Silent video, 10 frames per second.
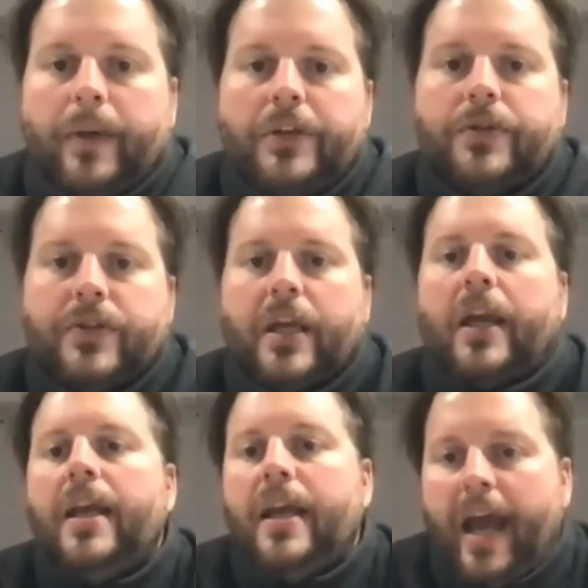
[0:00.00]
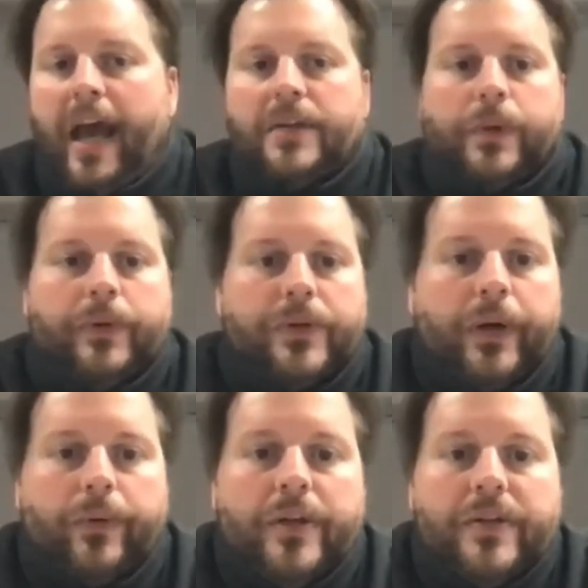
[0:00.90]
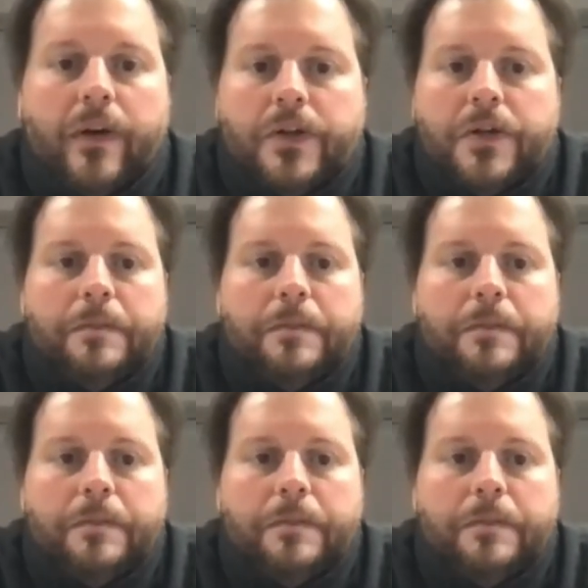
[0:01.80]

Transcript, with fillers: interesting as we were doing research.